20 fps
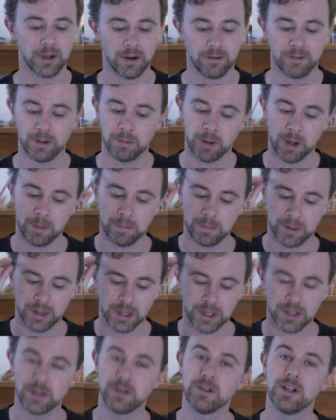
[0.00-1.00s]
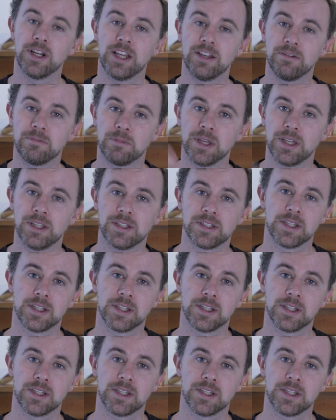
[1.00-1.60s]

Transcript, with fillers: off you pop. Thank you. Leave me